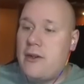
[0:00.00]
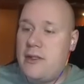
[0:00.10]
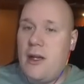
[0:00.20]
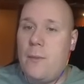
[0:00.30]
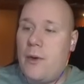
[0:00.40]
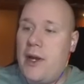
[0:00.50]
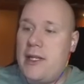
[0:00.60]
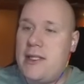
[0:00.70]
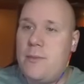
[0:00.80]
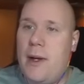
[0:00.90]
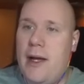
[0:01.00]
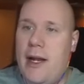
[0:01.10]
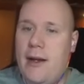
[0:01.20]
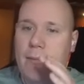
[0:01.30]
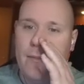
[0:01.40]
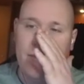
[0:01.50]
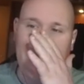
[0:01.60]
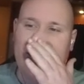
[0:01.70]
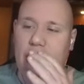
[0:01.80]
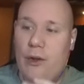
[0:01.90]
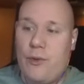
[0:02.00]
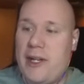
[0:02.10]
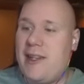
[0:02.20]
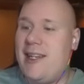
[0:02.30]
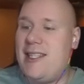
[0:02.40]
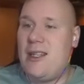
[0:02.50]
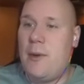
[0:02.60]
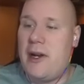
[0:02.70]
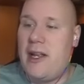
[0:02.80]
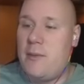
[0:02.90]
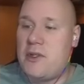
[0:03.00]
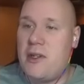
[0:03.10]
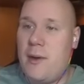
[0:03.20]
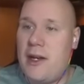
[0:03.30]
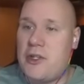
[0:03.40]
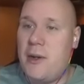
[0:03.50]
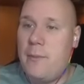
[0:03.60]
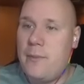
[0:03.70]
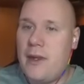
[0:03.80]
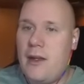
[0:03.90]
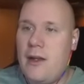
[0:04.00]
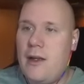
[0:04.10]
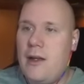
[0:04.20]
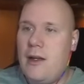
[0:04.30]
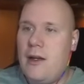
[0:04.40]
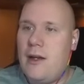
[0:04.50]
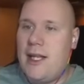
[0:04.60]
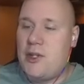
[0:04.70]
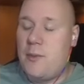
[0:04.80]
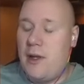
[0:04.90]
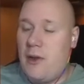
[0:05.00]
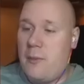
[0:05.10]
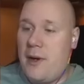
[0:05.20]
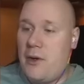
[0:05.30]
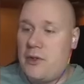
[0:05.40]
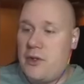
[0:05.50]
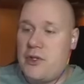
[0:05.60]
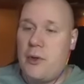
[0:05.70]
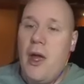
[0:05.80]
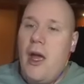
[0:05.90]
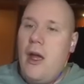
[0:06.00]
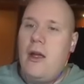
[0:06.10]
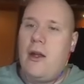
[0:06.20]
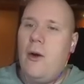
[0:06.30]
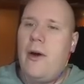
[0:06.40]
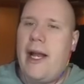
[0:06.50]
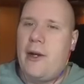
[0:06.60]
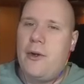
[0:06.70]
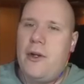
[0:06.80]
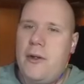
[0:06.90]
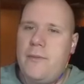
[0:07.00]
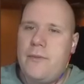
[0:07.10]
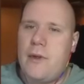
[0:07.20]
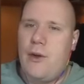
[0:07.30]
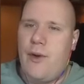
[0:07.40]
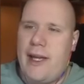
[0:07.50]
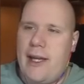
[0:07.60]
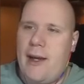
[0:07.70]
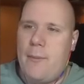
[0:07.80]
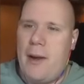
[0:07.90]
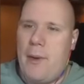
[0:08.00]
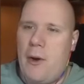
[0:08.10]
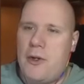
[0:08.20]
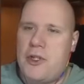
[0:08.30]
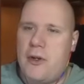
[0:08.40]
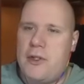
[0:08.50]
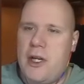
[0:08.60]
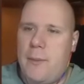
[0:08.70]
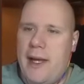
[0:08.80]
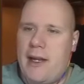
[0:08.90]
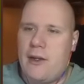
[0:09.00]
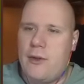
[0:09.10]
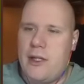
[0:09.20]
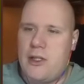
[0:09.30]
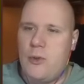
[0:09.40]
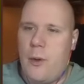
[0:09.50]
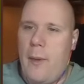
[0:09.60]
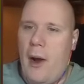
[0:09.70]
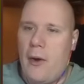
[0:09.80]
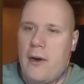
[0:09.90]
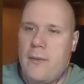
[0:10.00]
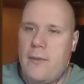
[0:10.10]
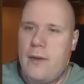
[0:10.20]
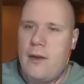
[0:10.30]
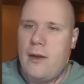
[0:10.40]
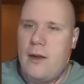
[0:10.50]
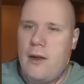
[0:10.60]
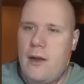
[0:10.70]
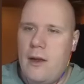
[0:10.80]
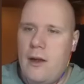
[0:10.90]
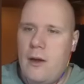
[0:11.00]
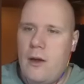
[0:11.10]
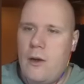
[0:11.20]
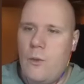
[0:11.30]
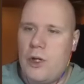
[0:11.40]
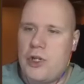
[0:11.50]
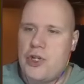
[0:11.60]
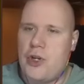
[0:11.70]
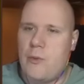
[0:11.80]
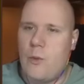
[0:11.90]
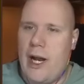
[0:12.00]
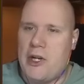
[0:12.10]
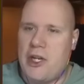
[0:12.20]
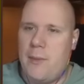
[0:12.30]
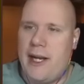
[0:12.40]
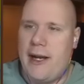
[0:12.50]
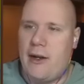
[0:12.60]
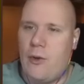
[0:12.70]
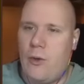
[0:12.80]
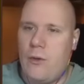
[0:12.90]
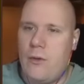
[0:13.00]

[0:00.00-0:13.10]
submarines, but uh, can still inflict a decent amount of damage to the battleship. And that should be a lot of power charge, too. You know what I could do? If I can get my power charge up, I can do the superpower. Which would actually be kind of cool.